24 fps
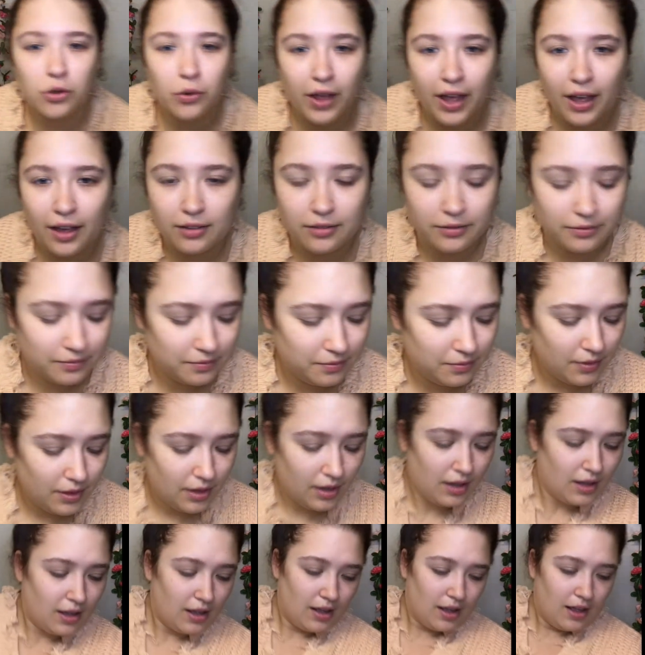okay.
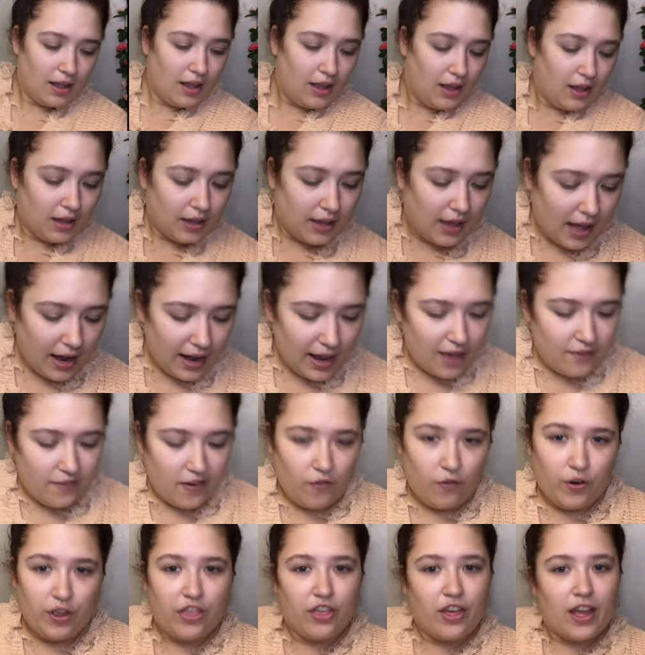Can't have
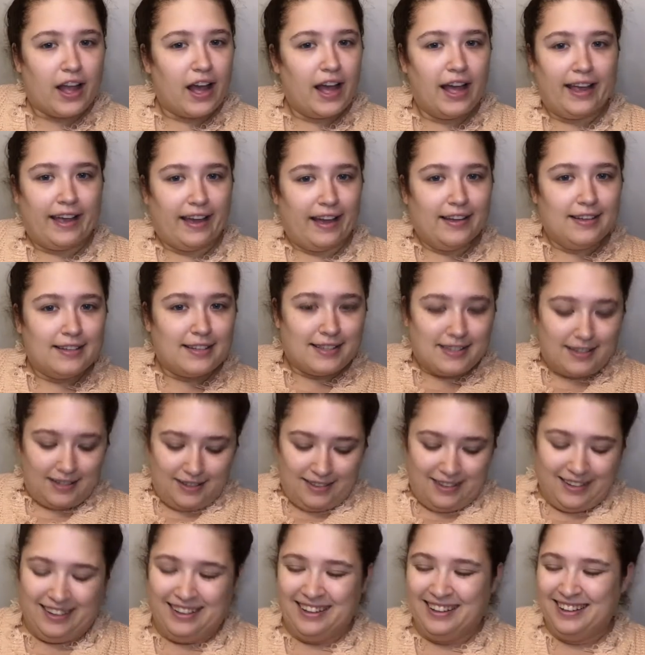everything, I guess.
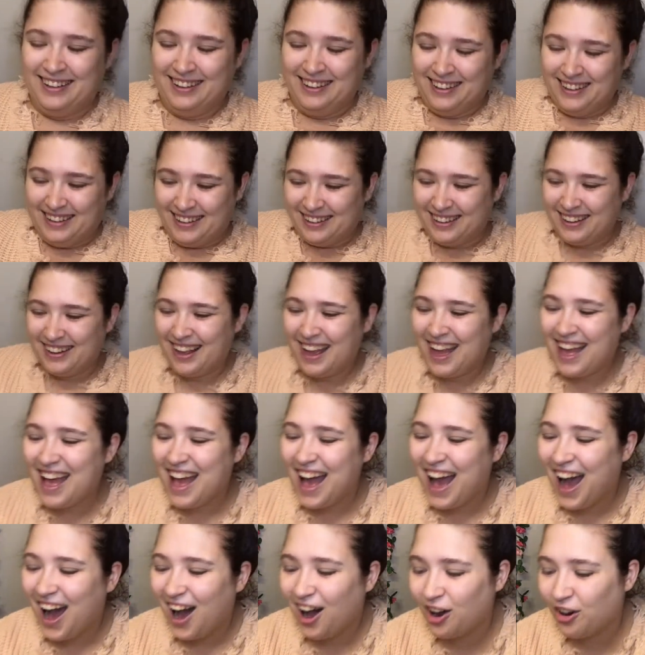
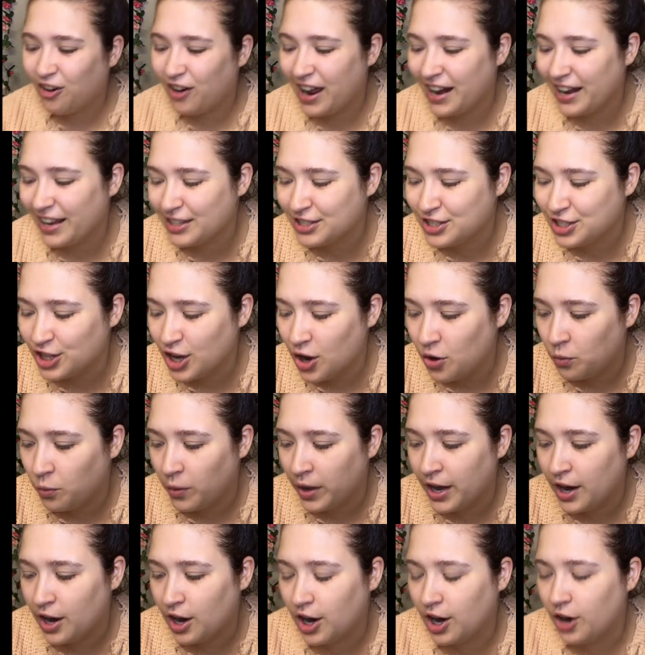Alrighty, so
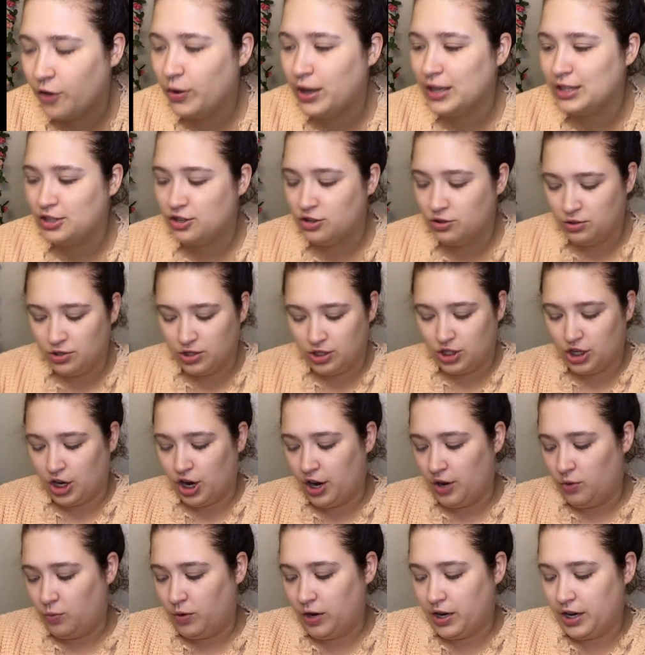we are going to
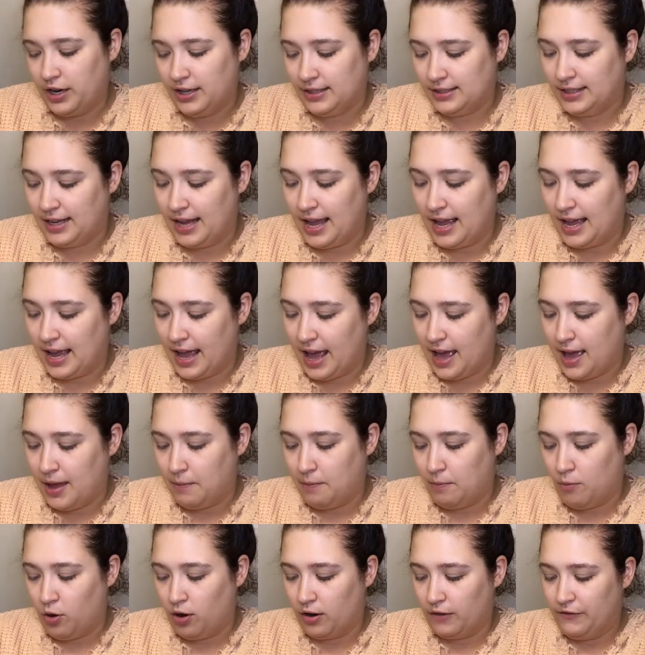start, and we're going to take a
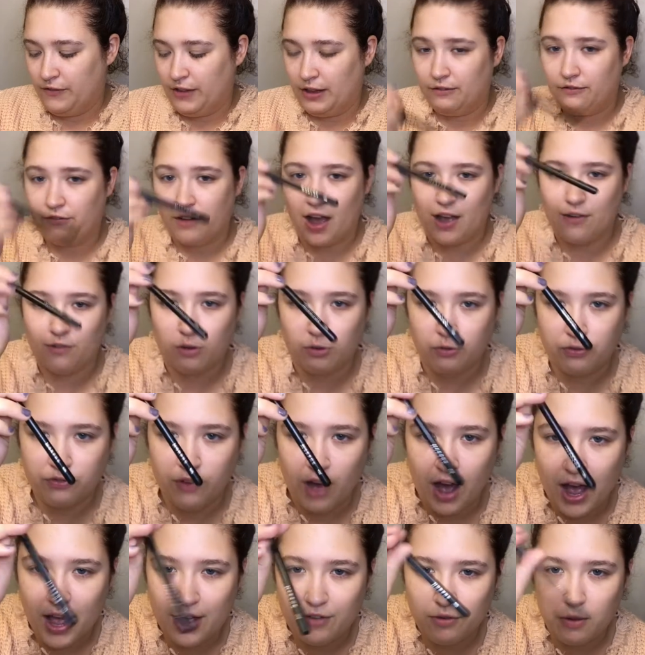Morphe
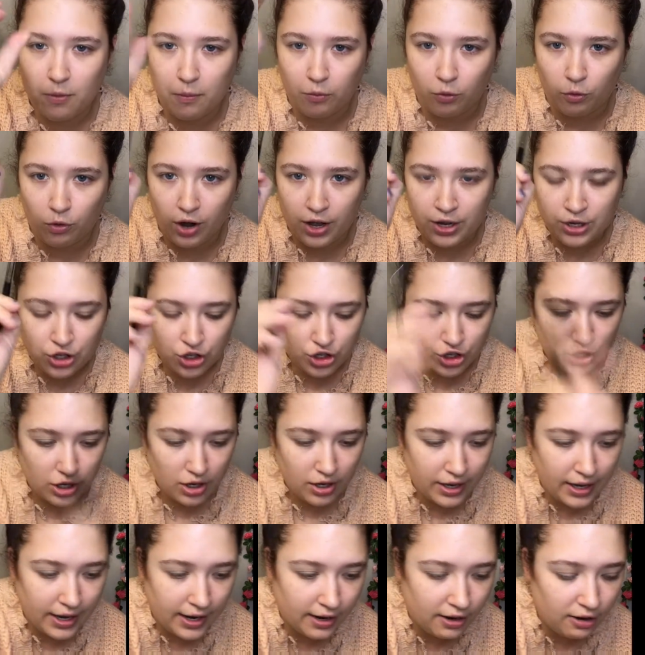505 brush
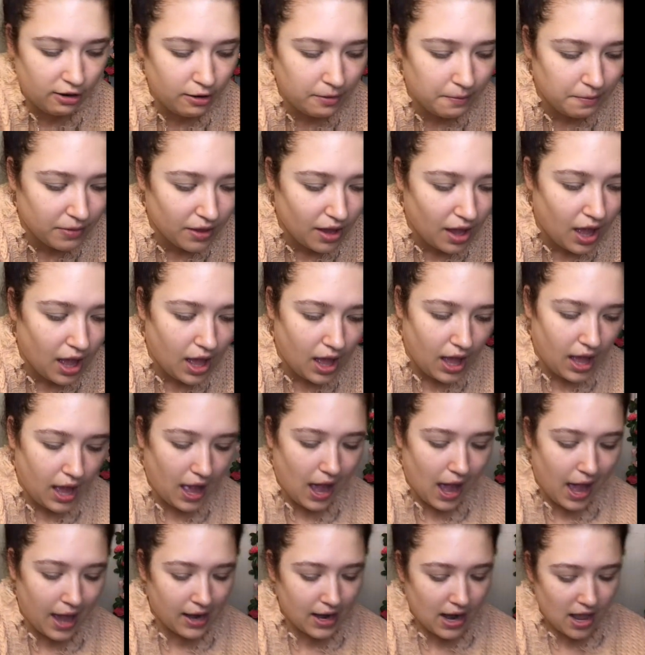here.
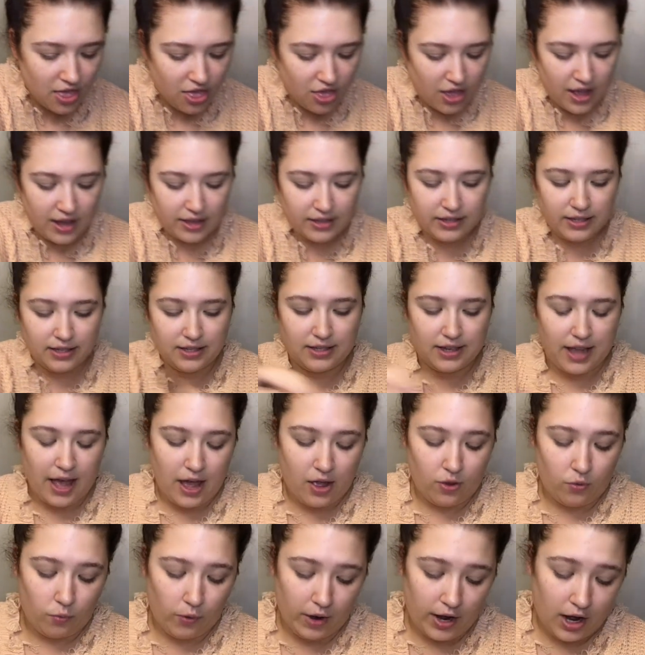And I think
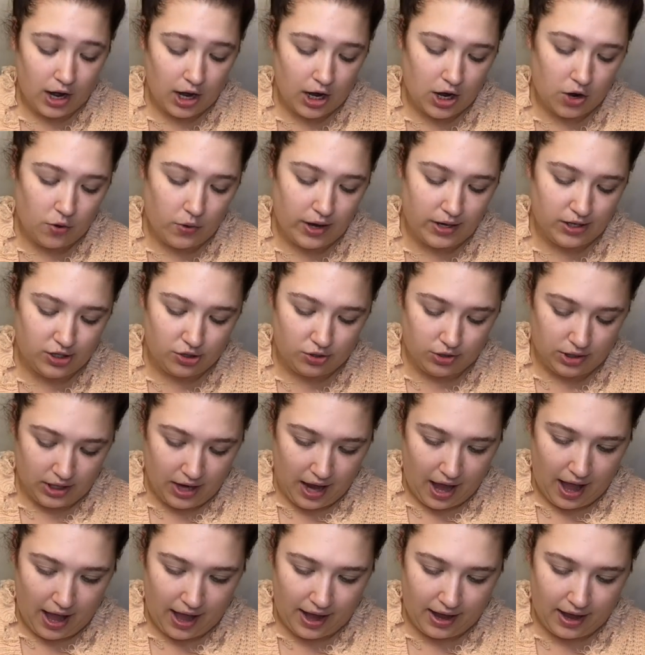today we are going to
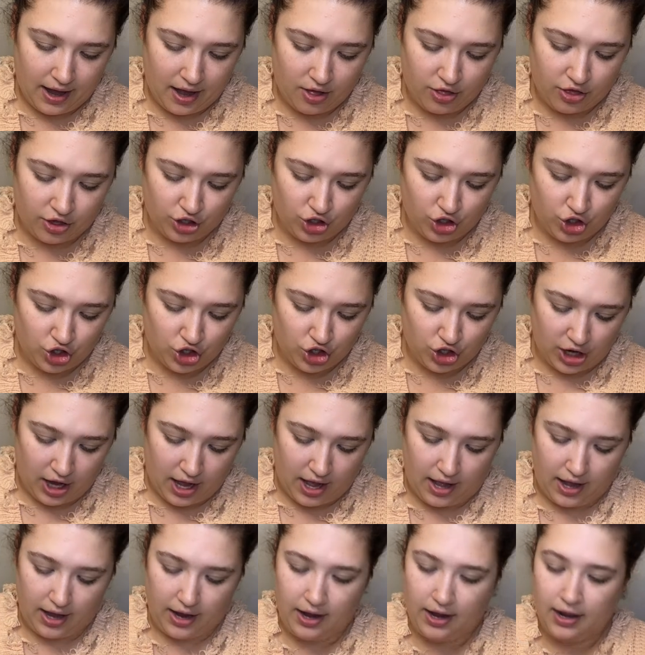take the
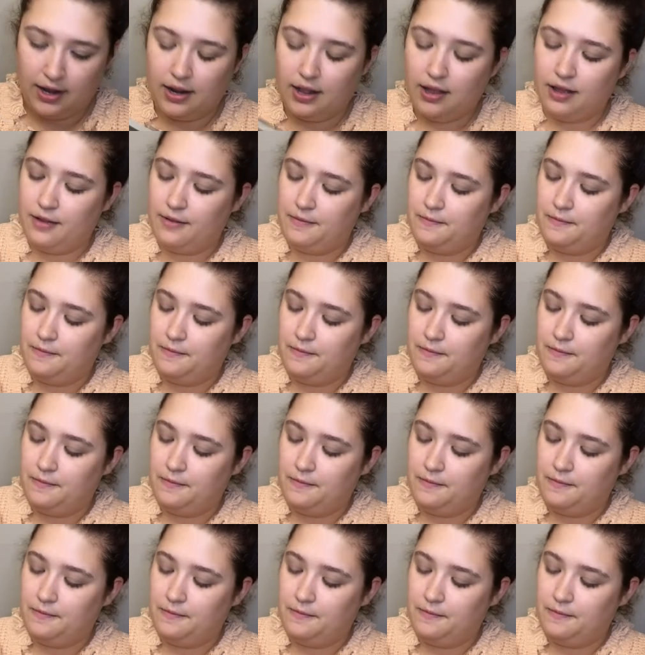shade